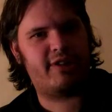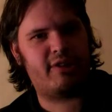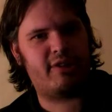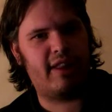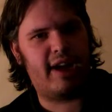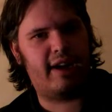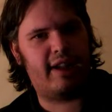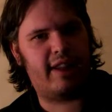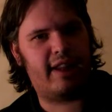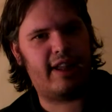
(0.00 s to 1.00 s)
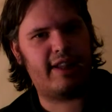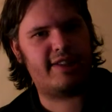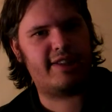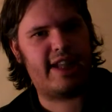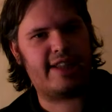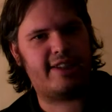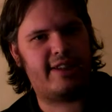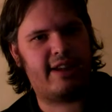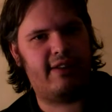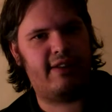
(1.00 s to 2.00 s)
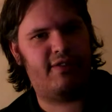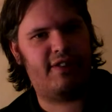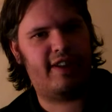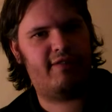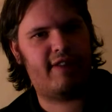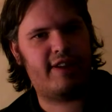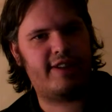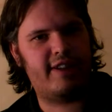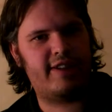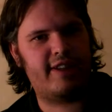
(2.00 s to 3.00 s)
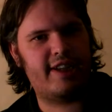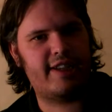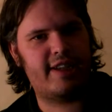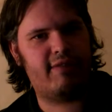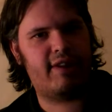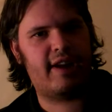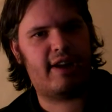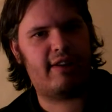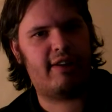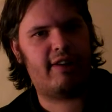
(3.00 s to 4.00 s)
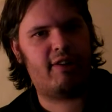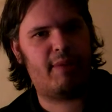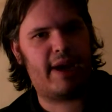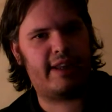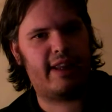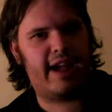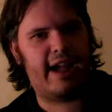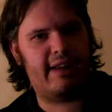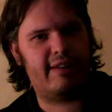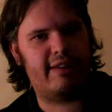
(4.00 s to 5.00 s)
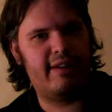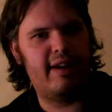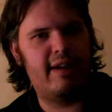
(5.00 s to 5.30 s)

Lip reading: Snow storyline. I think that's done for the rest of the season. We're not going to go back to that.